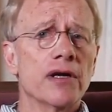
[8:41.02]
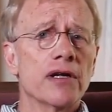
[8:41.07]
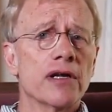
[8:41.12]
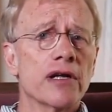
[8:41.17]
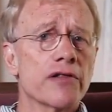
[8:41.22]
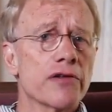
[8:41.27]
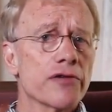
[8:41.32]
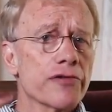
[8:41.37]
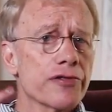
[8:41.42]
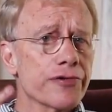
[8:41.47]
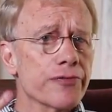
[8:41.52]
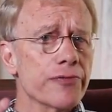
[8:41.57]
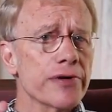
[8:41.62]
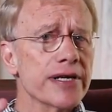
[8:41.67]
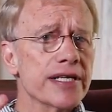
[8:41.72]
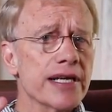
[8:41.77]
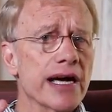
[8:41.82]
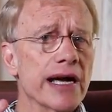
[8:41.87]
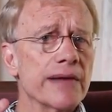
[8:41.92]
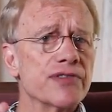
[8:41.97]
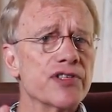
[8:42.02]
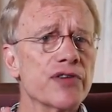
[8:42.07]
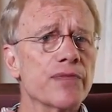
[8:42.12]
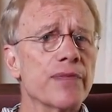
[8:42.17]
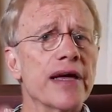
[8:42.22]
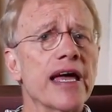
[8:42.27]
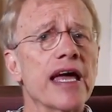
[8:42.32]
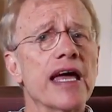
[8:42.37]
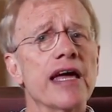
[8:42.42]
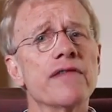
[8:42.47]
Now, there are three types of
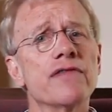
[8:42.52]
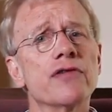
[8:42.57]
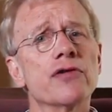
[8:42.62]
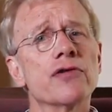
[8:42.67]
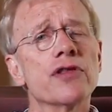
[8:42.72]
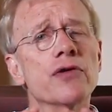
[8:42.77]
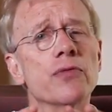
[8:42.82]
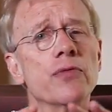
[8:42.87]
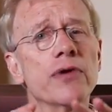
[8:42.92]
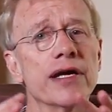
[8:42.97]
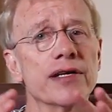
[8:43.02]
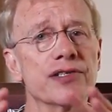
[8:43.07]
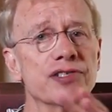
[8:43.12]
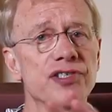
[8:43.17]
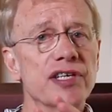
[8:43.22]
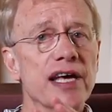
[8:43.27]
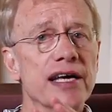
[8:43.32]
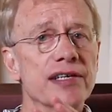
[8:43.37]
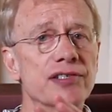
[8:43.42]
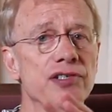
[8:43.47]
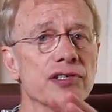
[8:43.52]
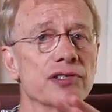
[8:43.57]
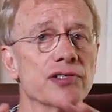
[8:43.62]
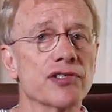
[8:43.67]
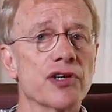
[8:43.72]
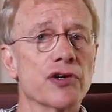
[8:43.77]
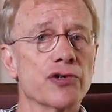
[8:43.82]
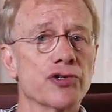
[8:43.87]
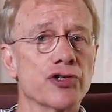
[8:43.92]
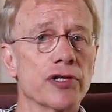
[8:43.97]
behavior that we assess in
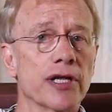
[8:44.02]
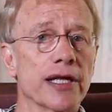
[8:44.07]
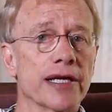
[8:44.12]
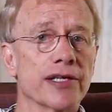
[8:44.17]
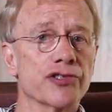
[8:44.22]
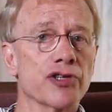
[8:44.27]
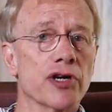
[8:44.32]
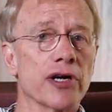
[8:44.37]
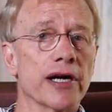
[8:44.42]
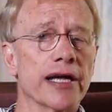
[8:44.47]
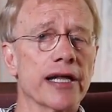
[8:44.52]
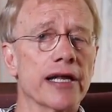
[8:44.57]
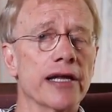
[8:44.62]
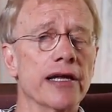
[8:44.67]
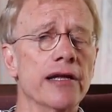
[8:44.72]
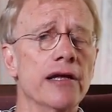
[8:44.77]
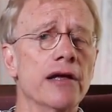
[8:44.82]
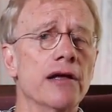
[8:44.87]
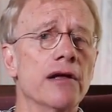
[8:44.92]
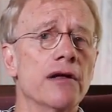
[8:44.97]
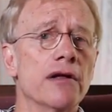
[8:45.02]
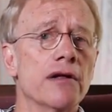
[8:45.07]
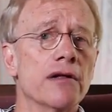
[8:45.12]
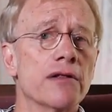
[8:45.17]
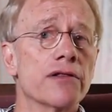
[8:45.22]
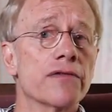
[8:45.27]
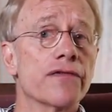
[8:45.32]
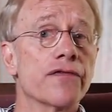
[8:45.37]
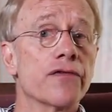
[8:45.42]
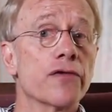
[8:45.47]
social anxiety.
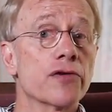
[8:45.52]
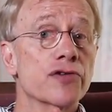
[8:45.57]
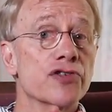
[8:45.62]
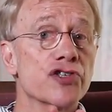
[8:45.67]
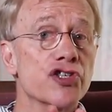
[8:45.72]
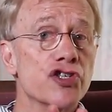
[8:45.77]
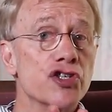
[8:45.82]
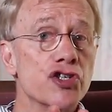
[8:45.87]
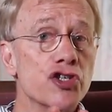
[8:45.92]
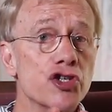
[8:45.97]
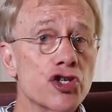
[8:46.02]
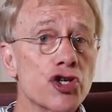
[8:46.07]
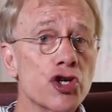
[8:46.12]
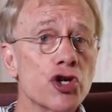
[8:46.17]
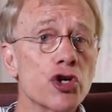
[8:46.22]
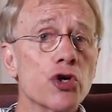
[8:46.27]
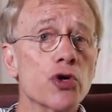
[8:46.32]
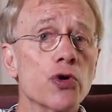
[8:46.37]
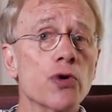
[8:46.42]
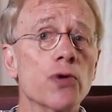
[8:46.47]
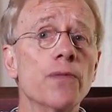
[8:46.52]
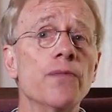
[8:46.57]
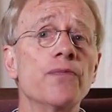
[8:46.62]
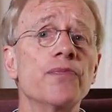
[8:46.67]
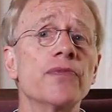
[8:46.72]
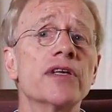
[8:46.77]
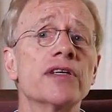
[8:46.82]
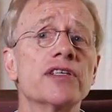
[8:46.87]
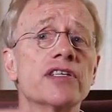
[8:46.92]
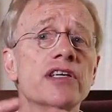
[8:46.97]
The first two
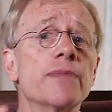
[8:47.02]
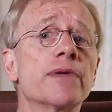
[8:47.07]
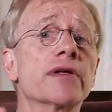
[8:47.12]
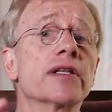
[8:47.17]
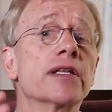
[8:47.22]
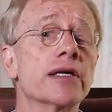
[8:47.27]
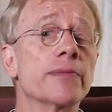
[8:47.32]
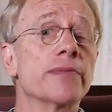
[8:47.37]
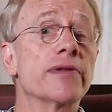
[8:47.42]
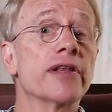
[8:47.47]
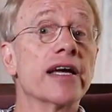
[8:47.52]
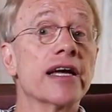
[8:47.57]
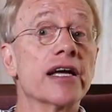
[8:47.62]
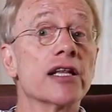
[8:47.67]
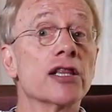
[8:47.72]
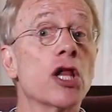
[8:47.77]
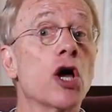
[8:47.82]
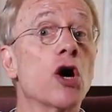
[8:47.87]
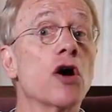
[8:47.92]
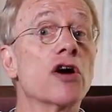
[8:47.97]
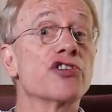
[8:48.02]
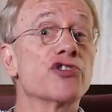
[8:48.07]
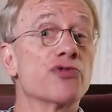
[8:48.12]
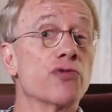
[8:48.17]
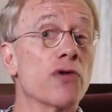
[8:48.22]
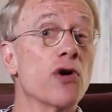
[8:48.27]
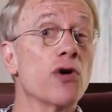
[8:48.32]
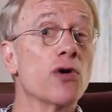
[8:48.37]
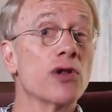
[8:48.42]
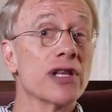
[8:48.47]
typically play a large
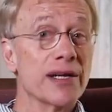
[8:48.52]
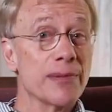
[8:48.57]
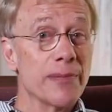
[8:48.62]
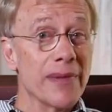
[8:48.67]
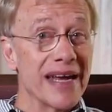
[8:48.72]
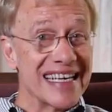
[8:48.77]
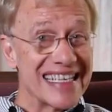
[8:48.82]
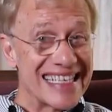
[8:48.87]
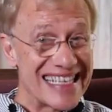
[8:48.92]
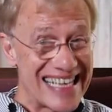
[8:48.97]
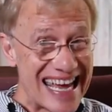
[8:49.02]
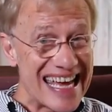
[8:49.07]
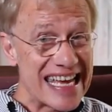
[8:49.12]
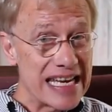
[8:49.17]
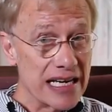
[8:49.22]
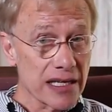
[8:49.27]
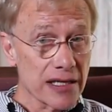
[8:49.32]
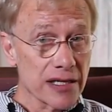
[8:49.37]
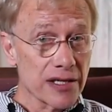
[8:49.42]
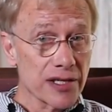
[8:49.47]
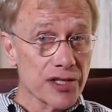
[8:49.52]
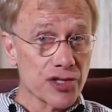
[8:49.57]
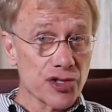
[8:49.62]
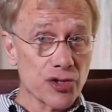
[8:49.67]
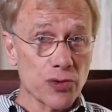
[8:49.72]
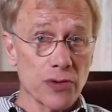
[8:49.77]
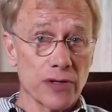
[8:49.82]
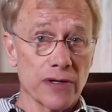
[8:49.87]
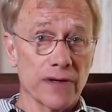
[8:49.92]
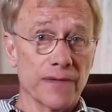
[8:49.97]
role in maintaining the
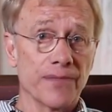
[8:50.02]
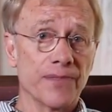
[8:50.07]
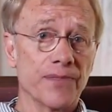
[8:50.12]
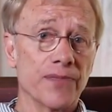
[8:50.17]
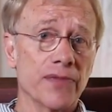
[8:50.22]
disorder.